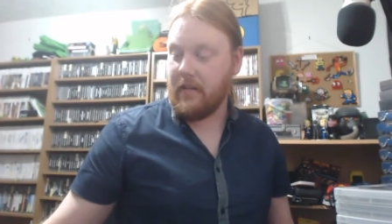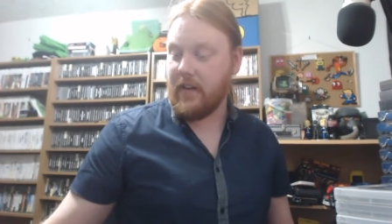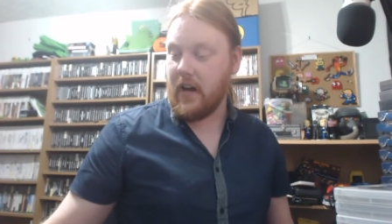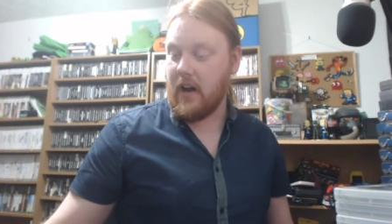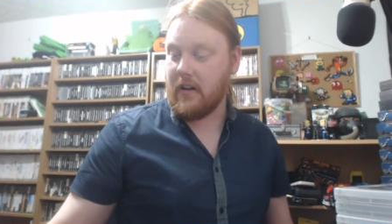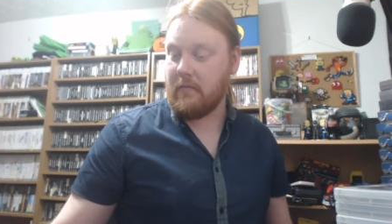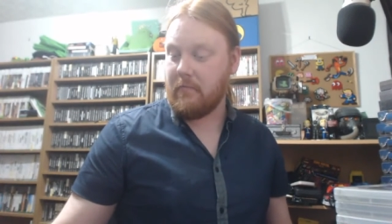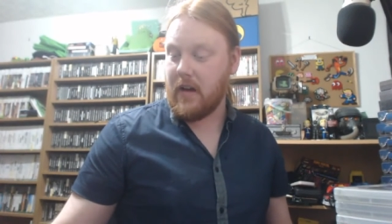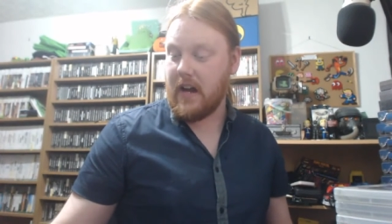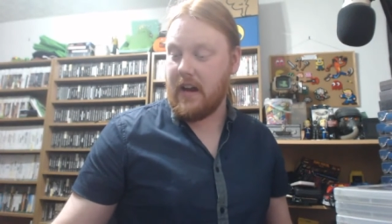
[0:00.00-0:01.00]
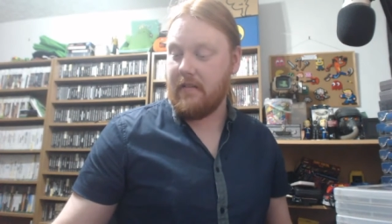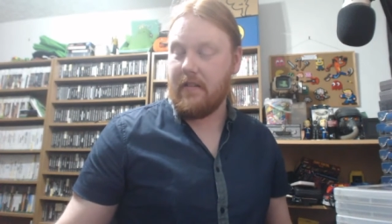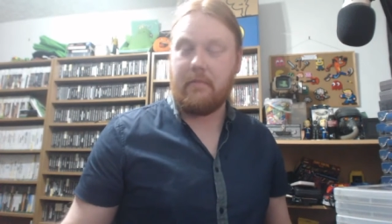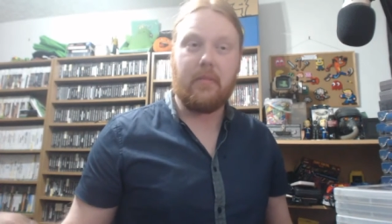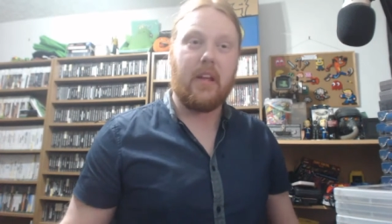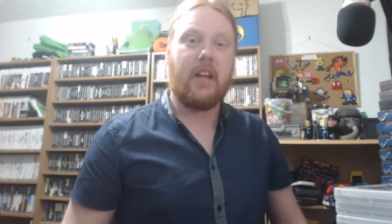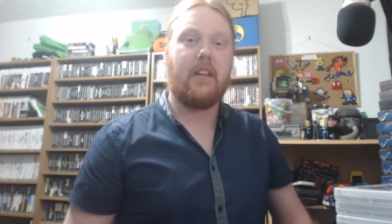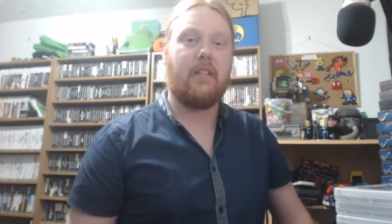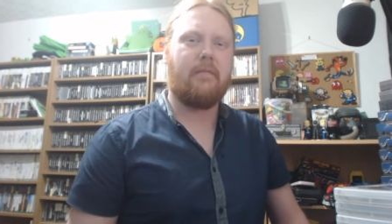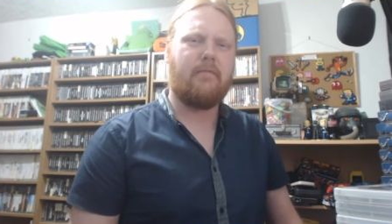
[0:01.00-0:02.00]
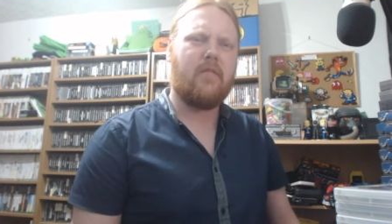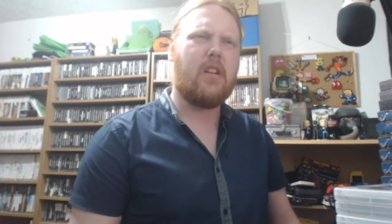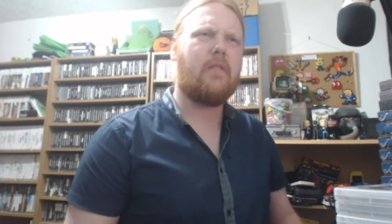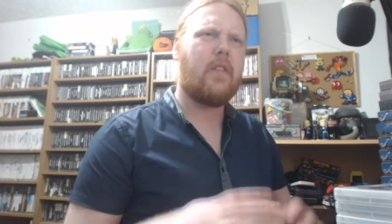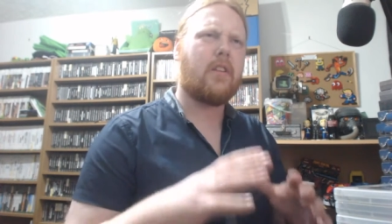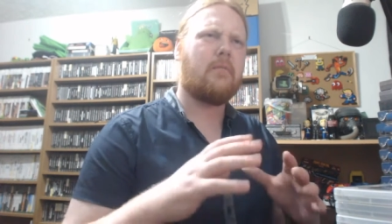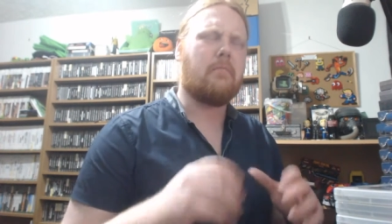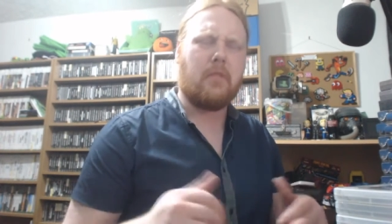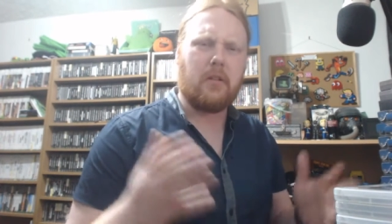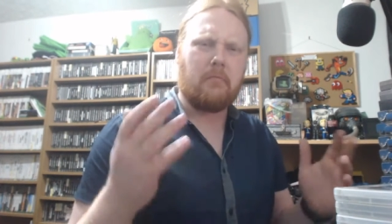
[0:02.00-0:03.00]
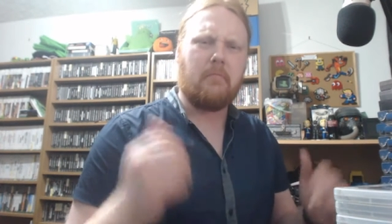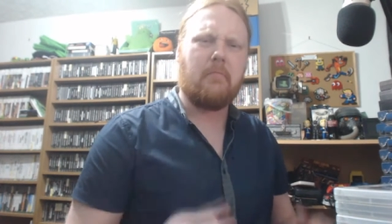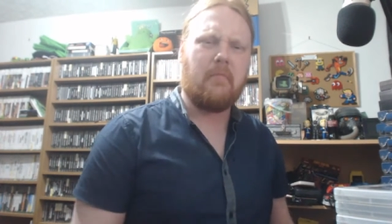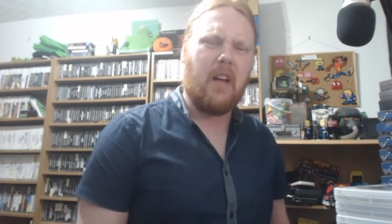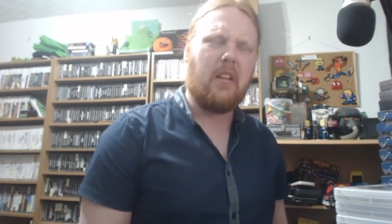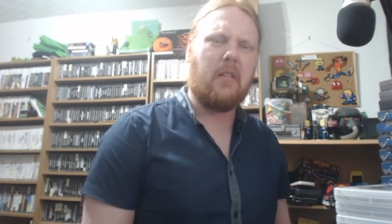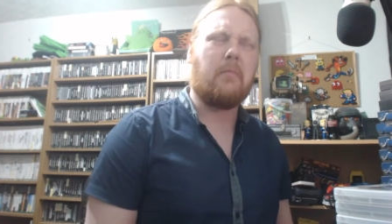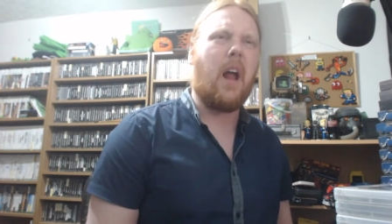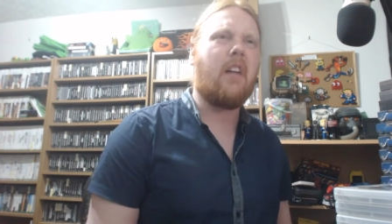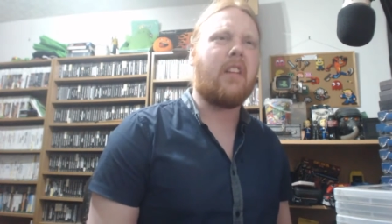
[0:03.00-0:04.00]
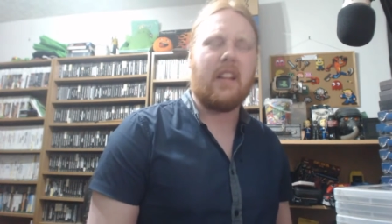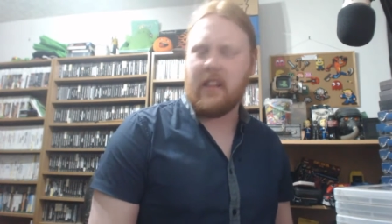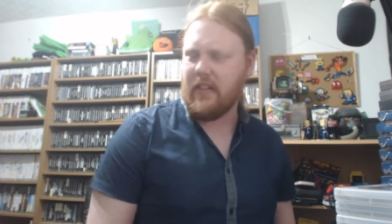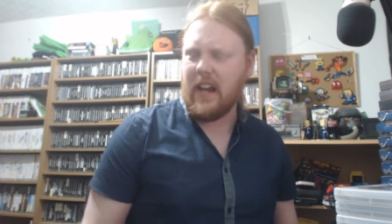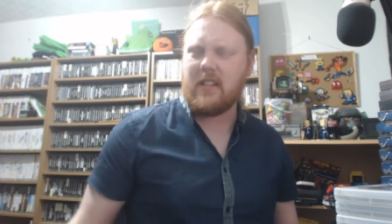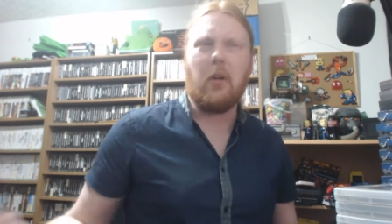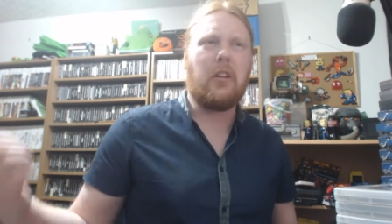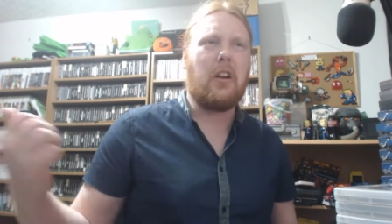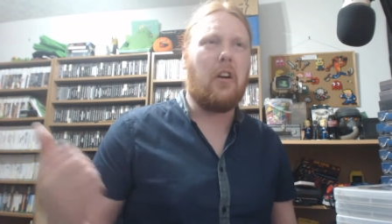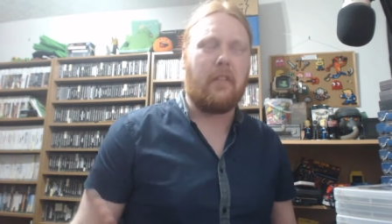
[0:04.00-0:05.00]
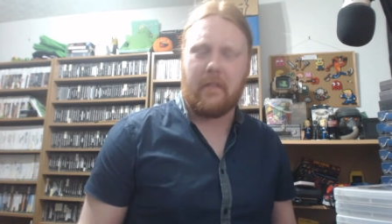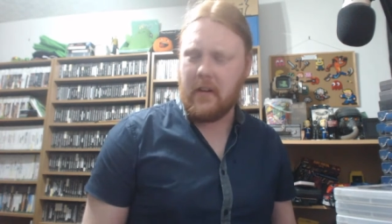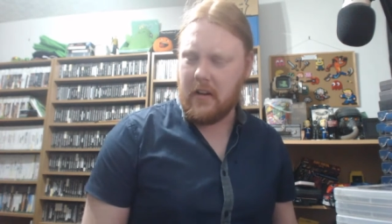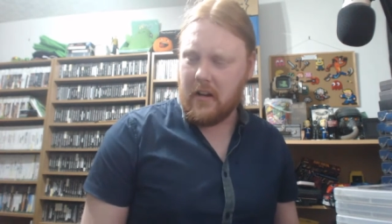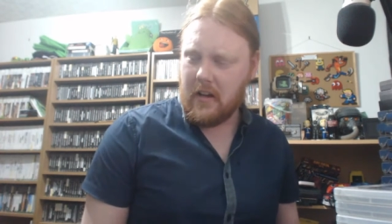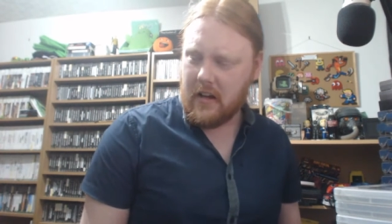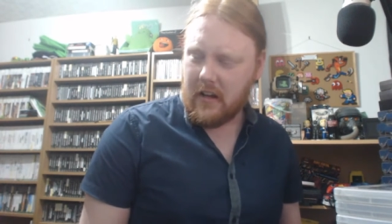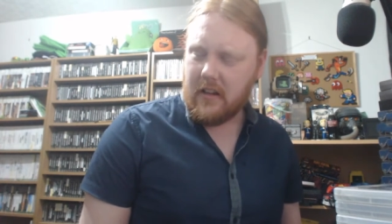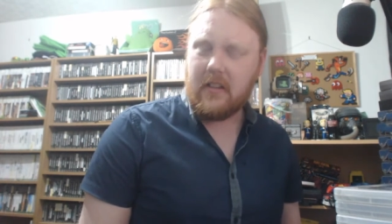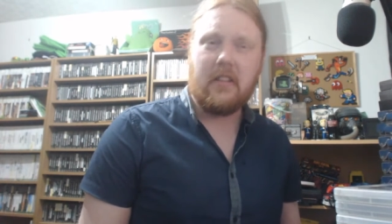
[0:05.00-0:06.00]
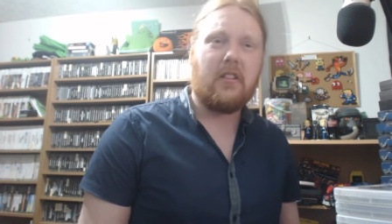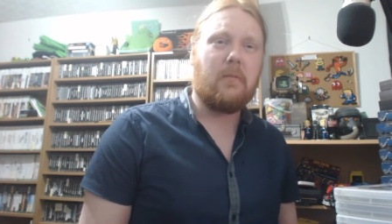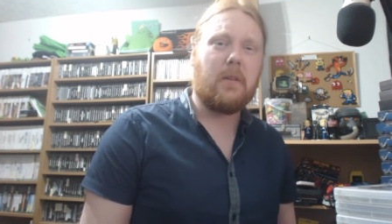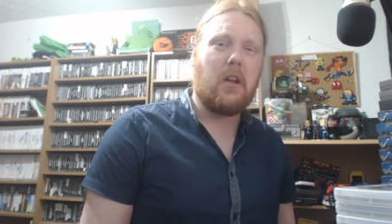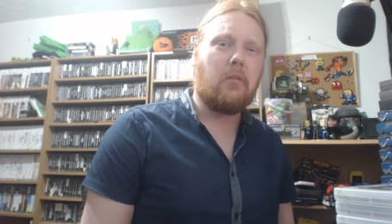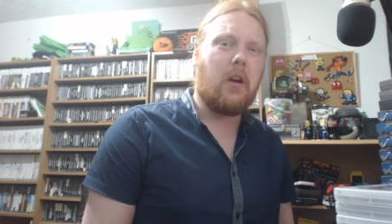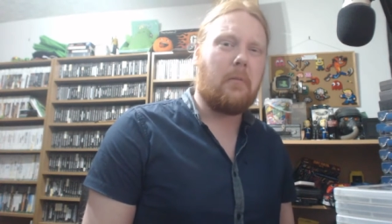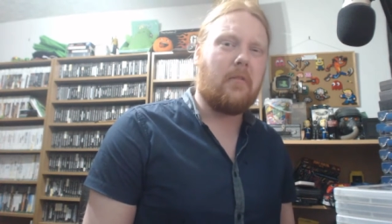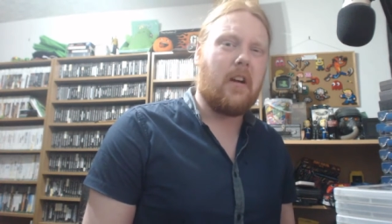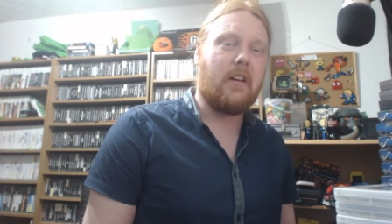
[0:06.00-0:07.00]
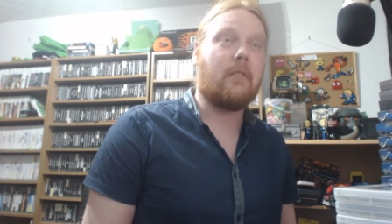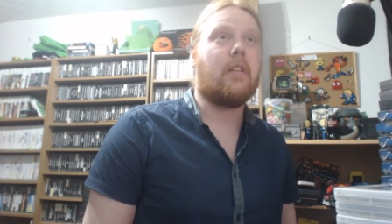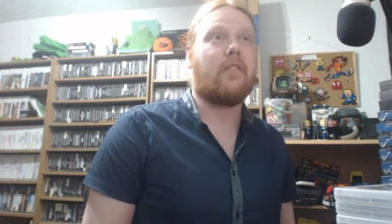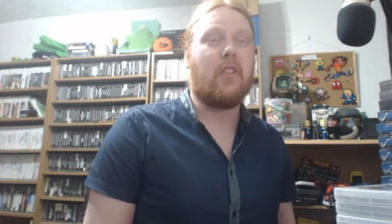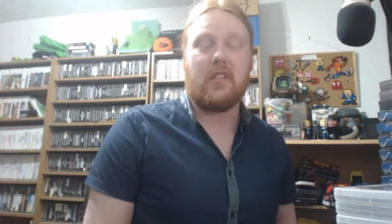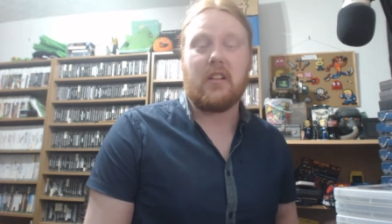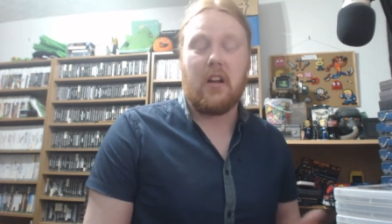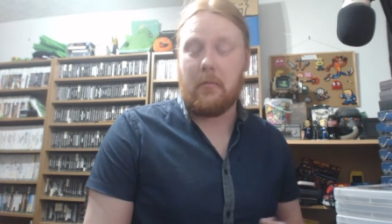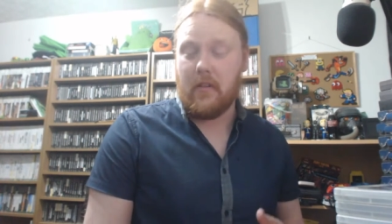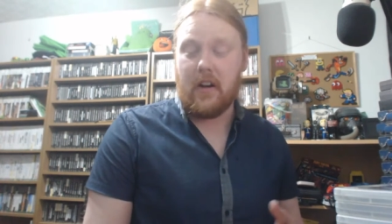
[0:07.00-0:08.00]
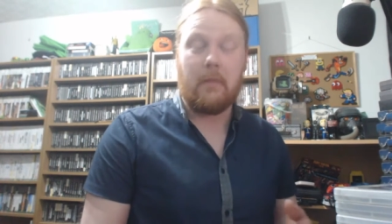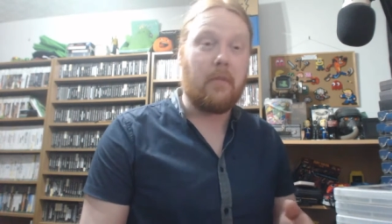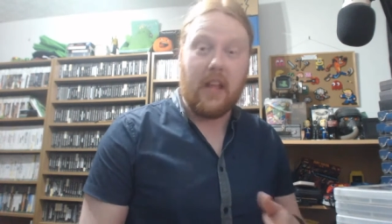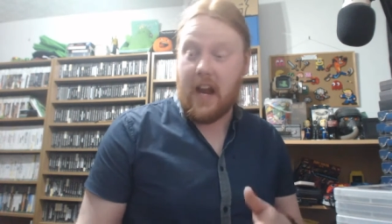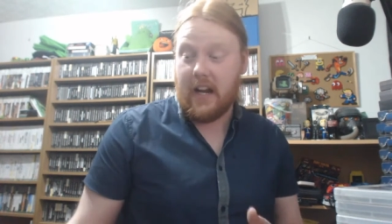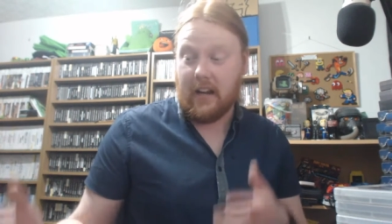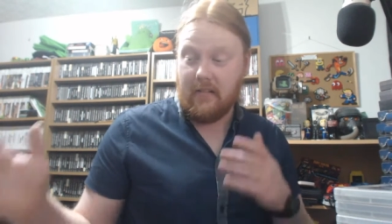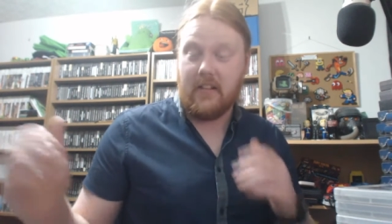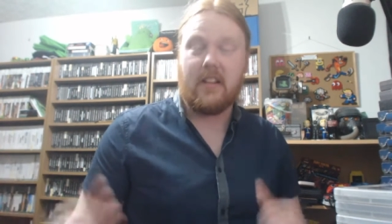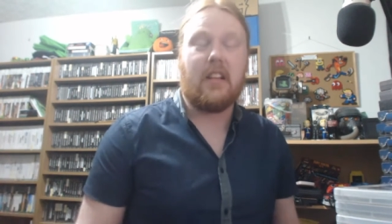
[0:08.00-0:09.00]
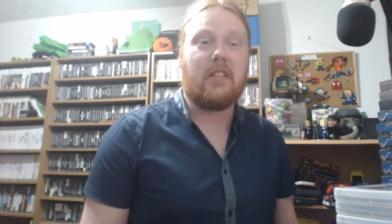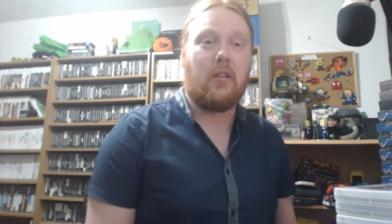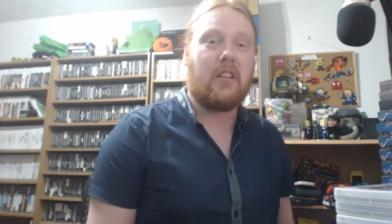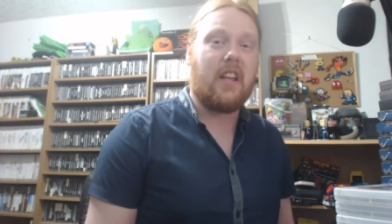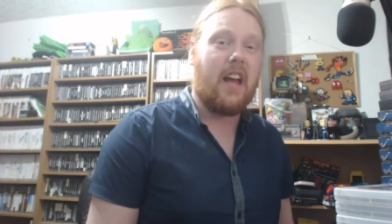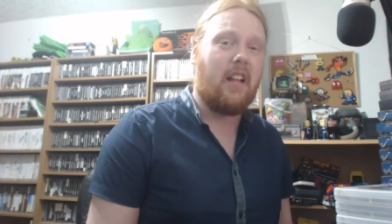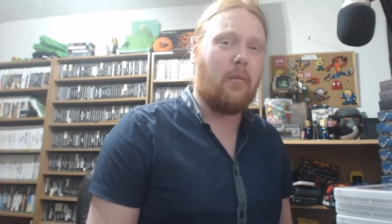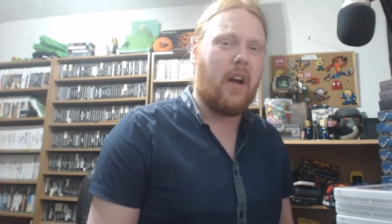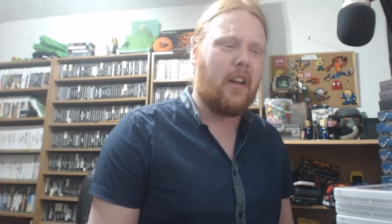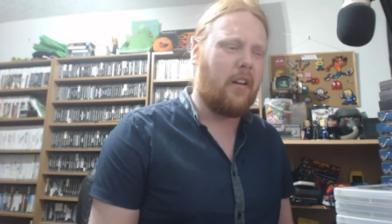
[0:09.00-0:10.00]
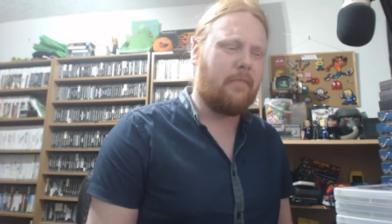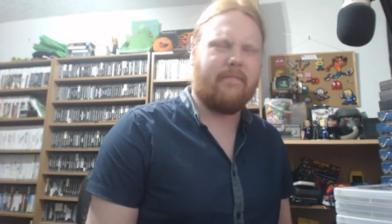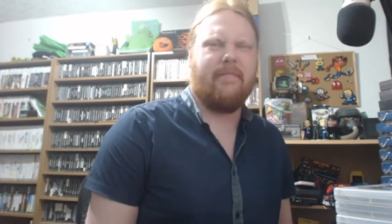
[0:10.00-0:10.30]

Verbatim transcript: If you can't buy it and play it in the real version, just, I don't know, pirate it. The thing's old enough. There should be no copyright on it. Well, of course there's copyright on it. But hey, it's old as hell. Why not?